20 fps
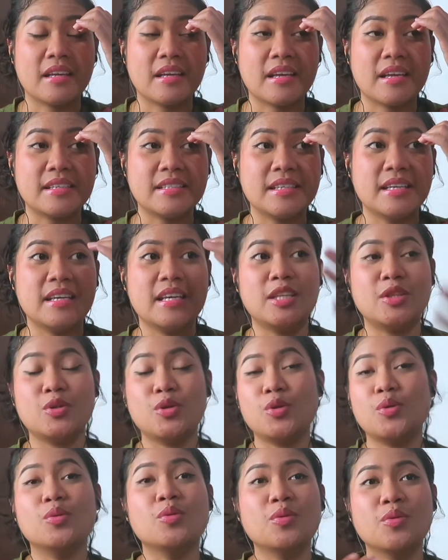Kasi ito
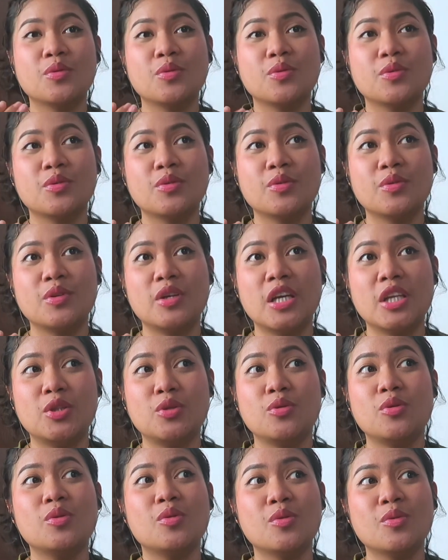
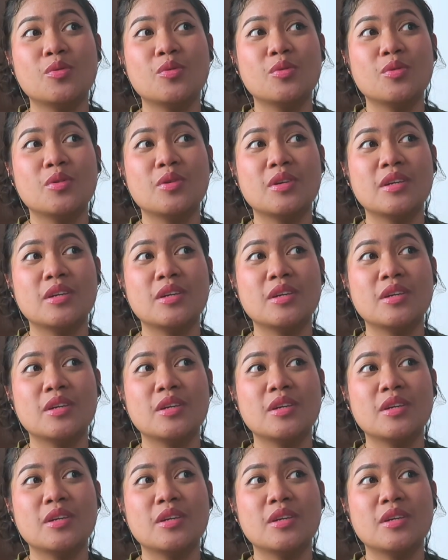yung